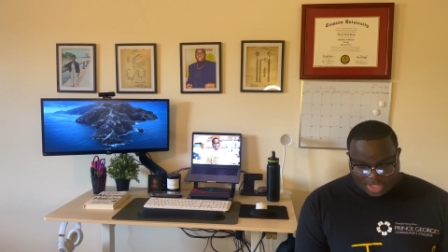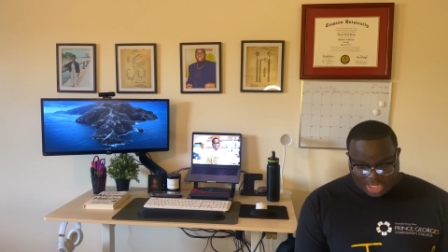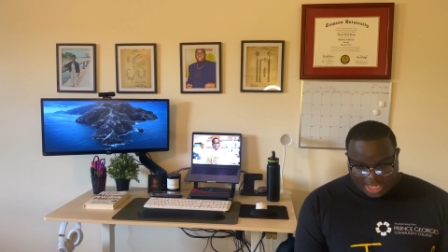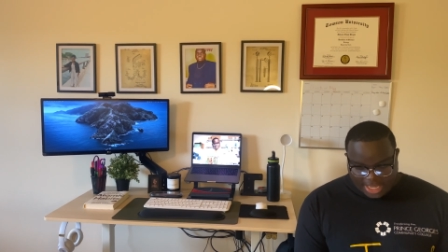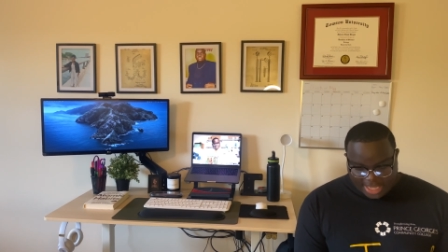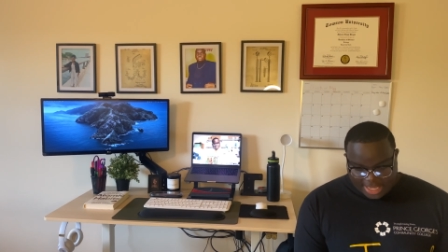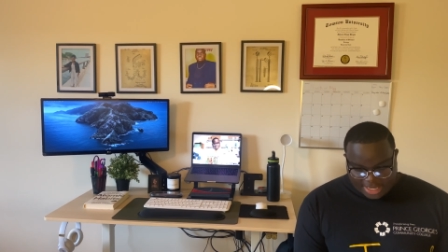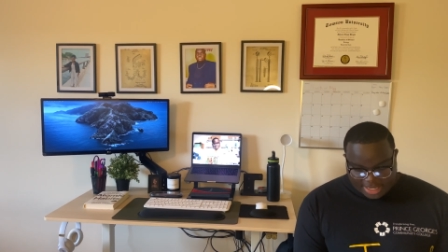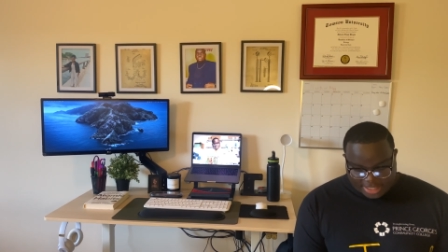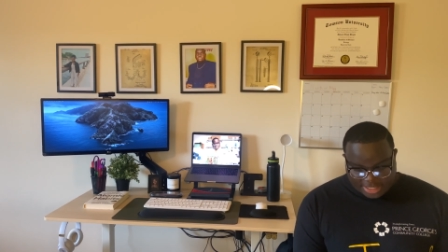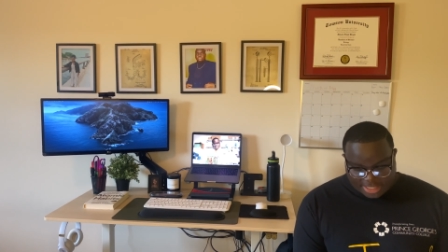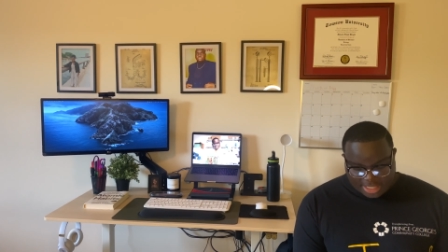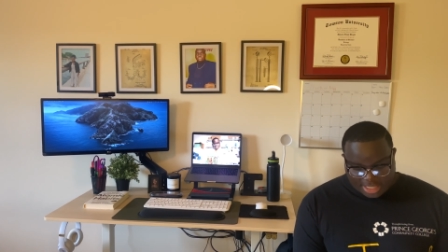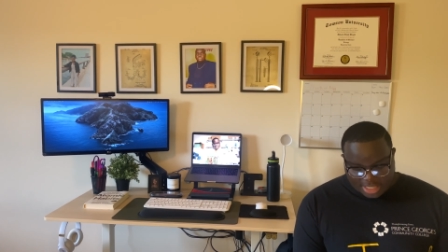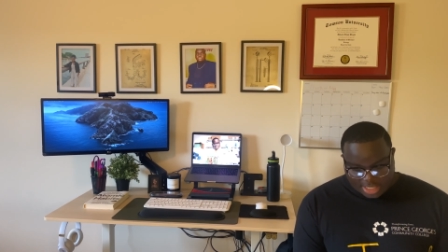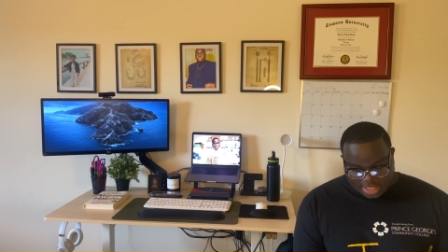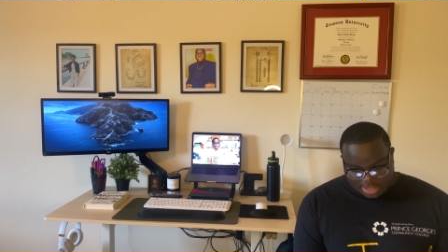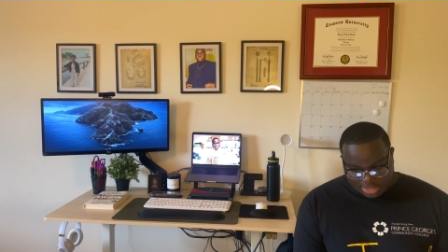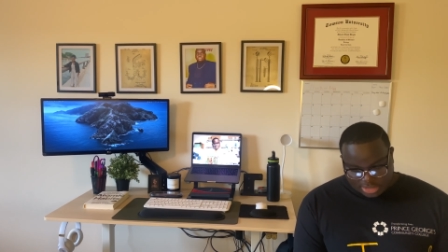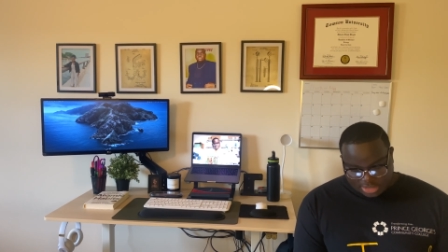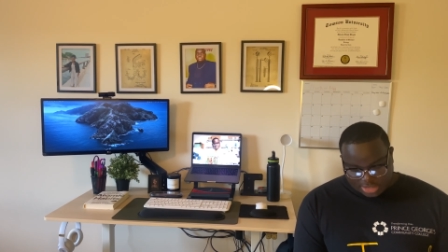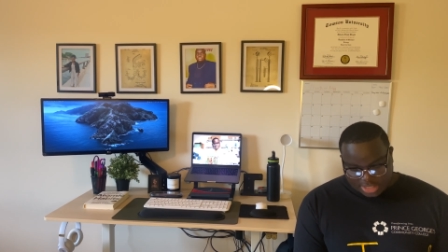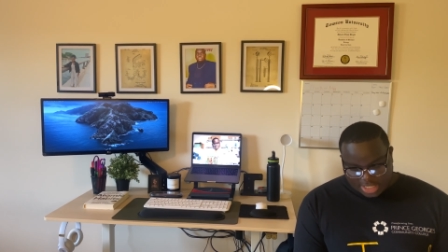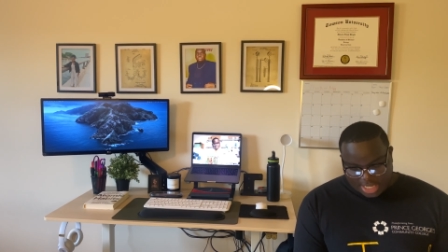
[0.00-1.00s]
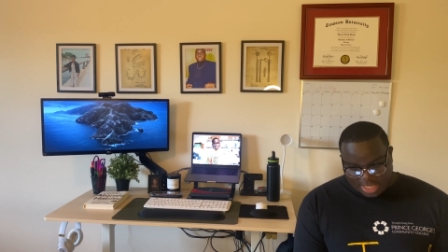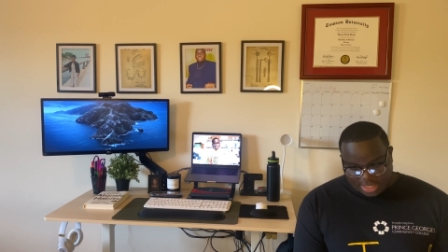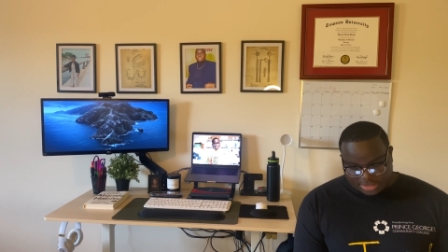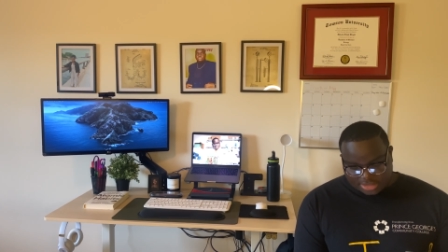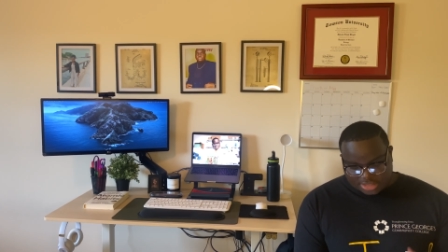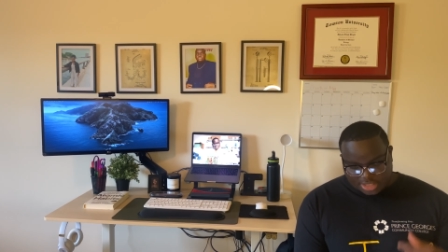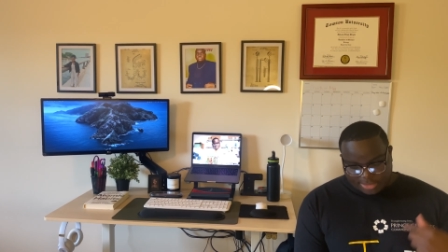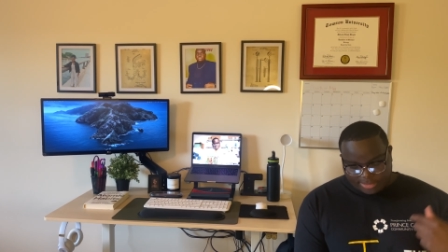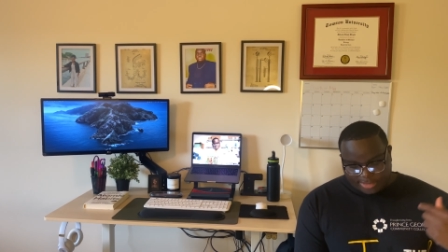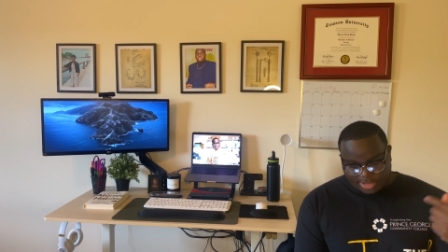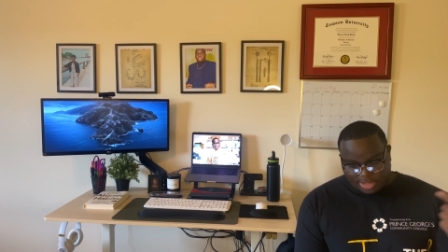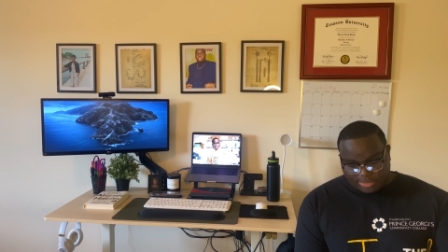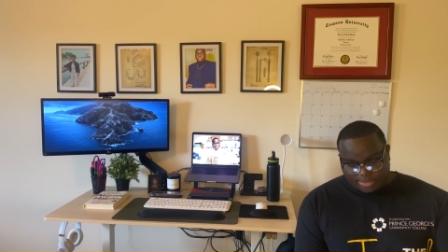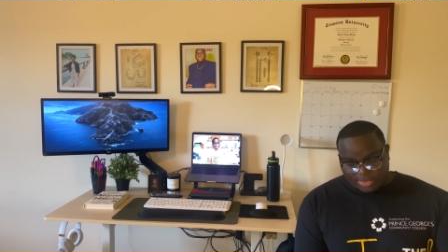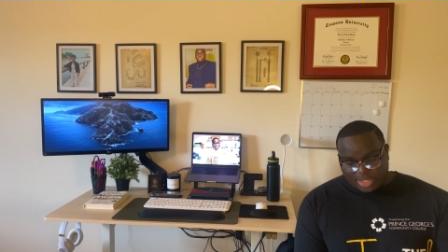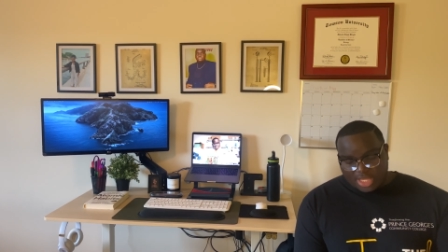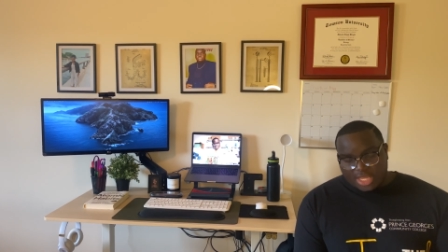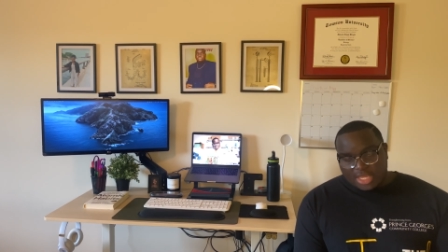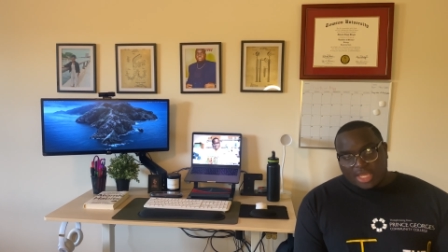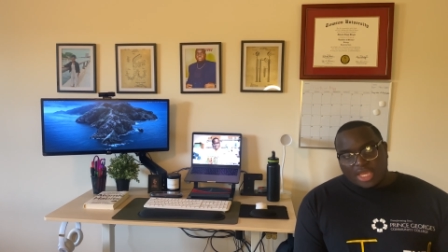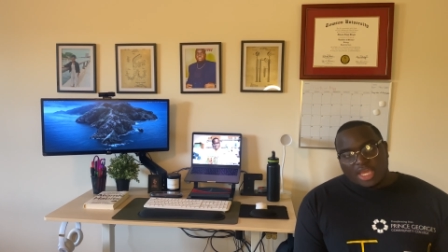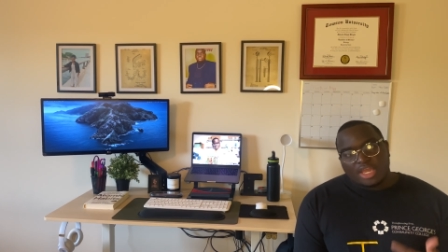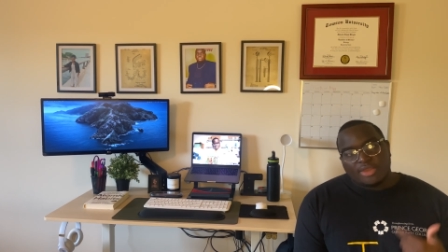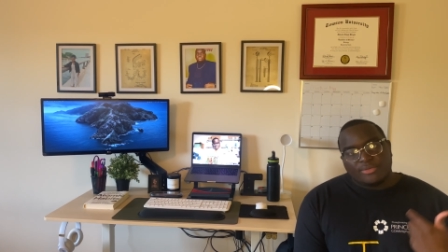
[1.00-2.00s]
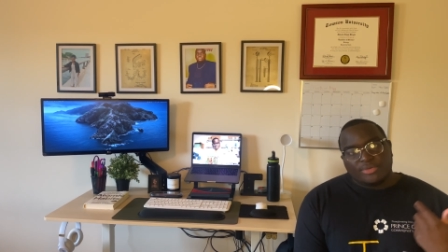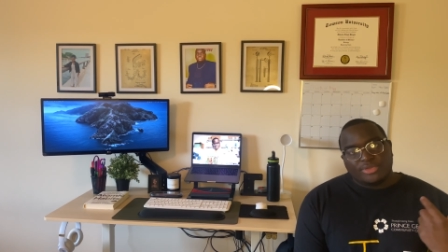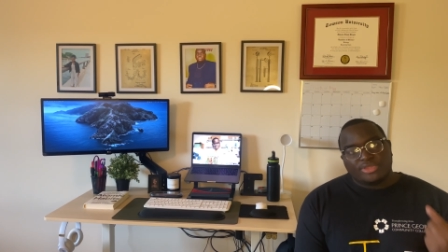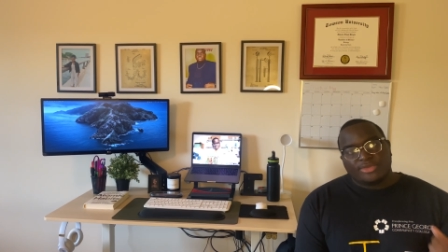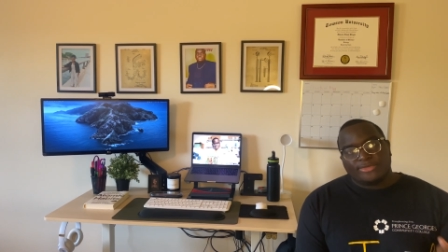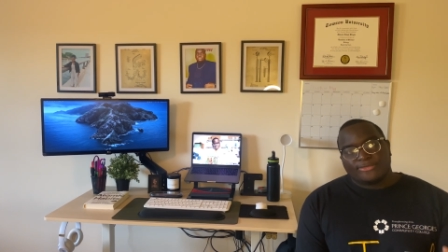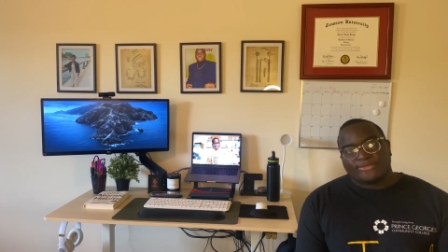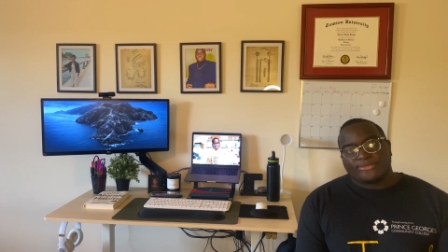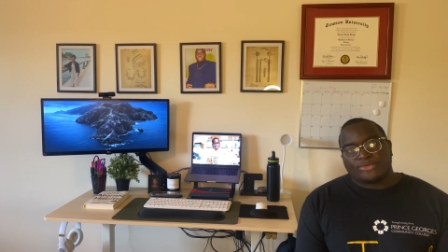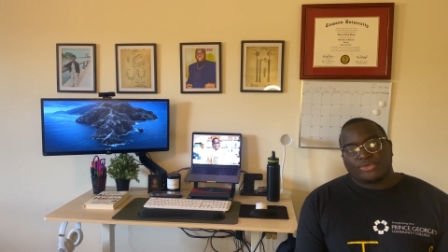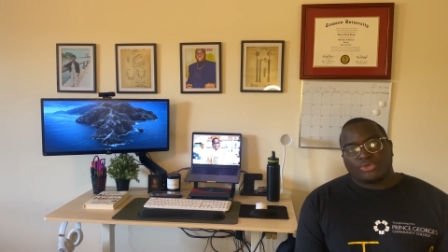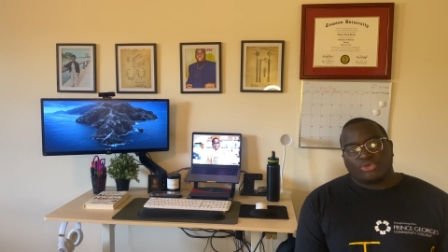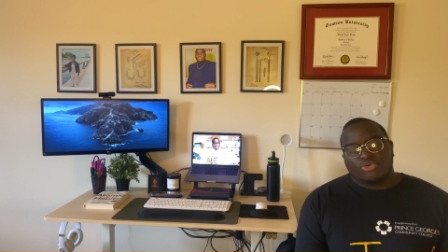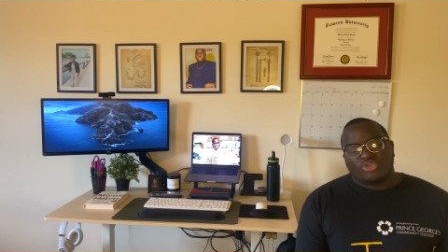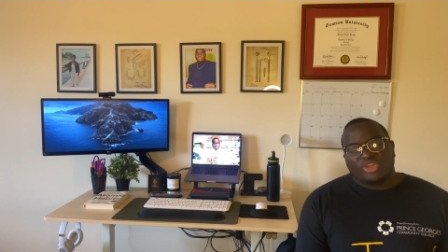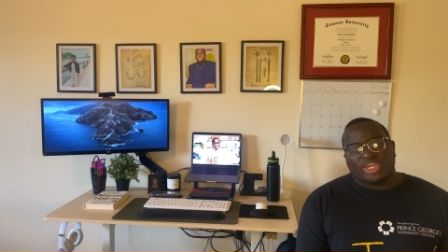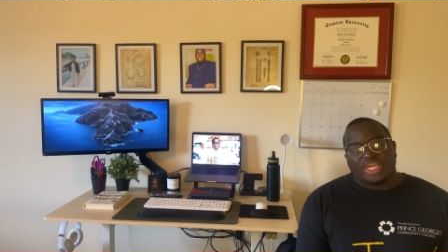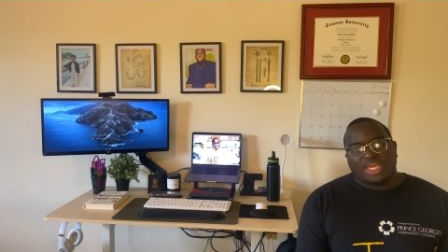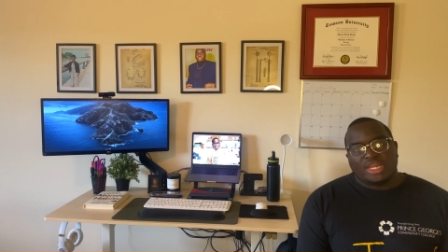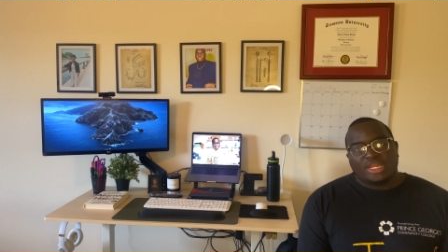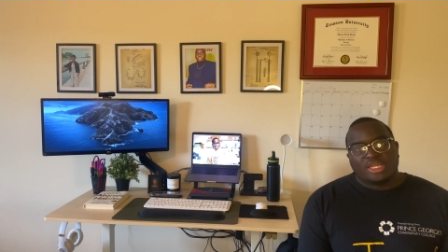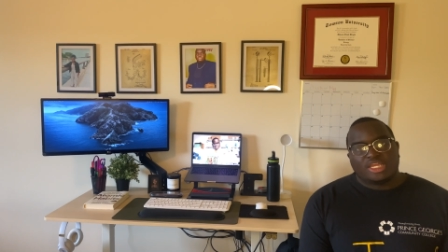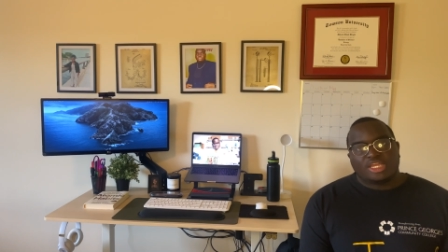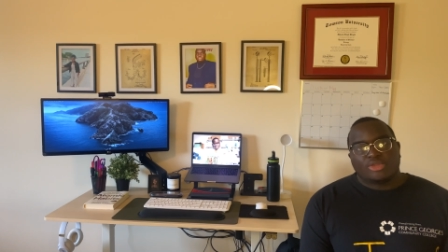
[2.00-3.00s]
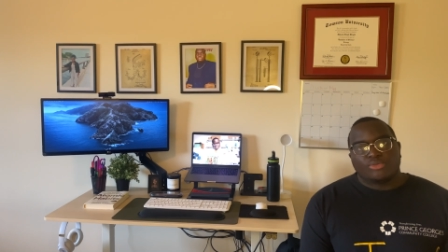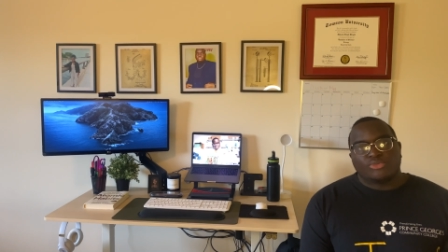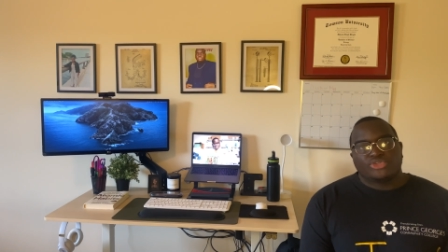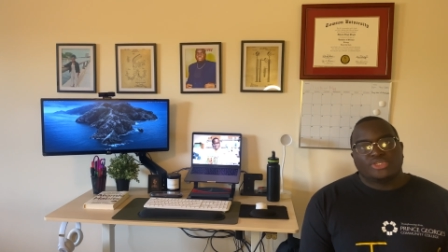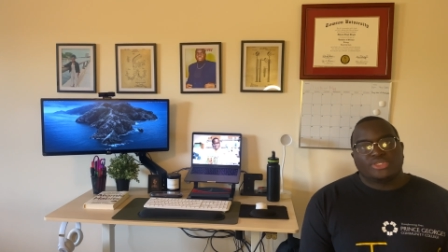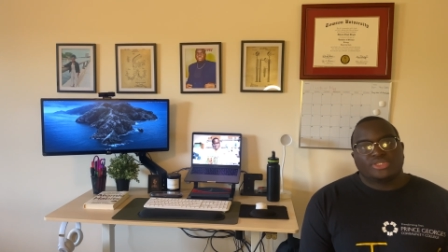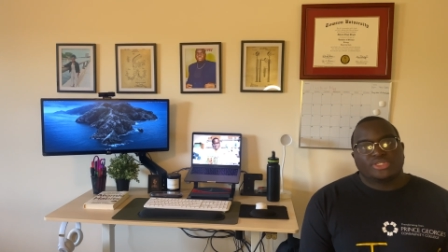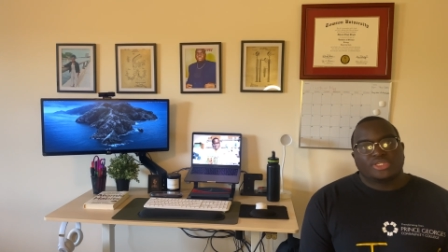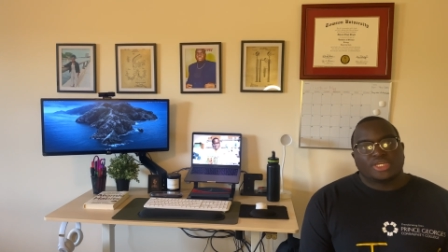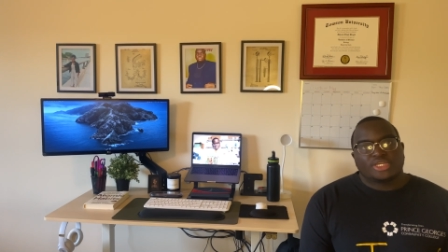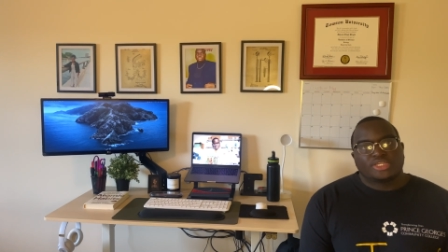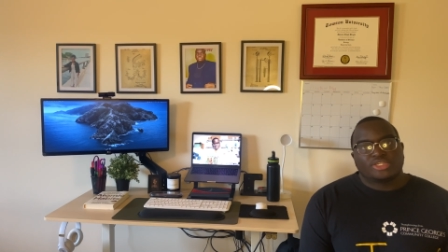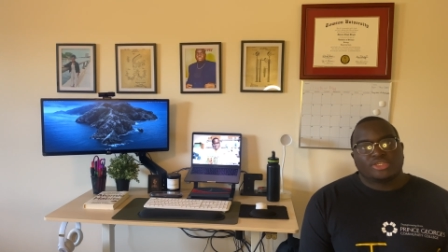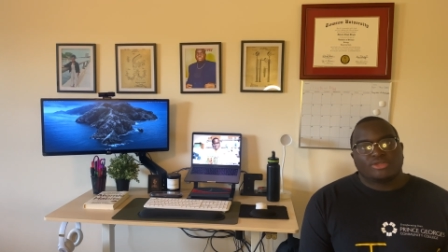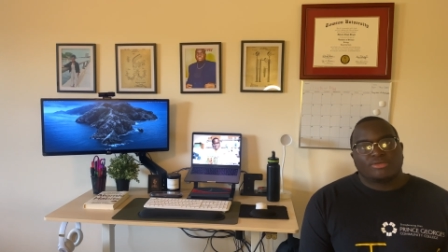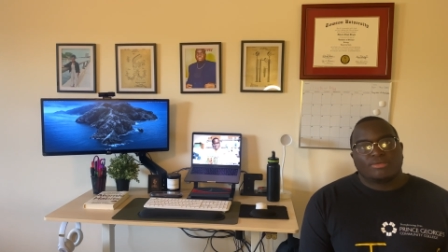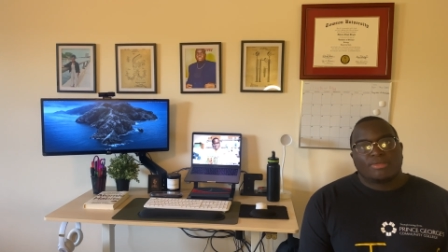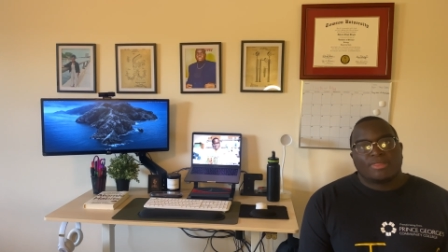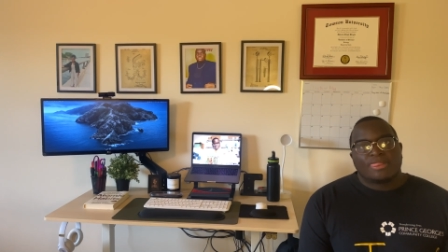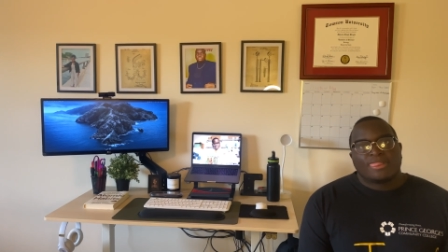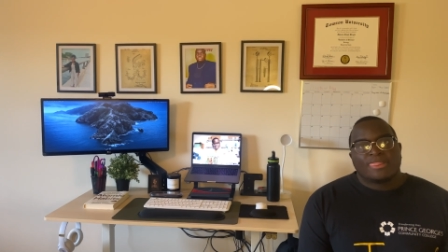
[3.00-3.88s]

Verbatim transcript: And again, to kind of sum up everything for the organic chemistry section,